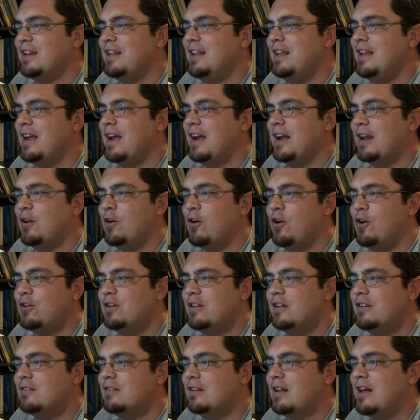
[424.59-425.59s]
that he had
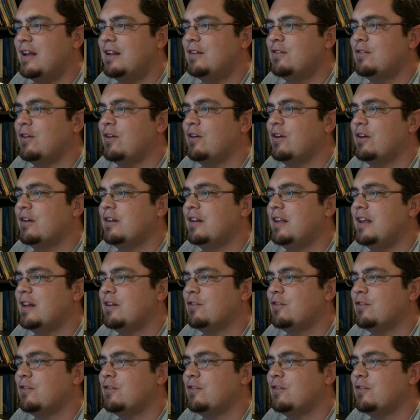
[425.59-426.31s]
all his lights on,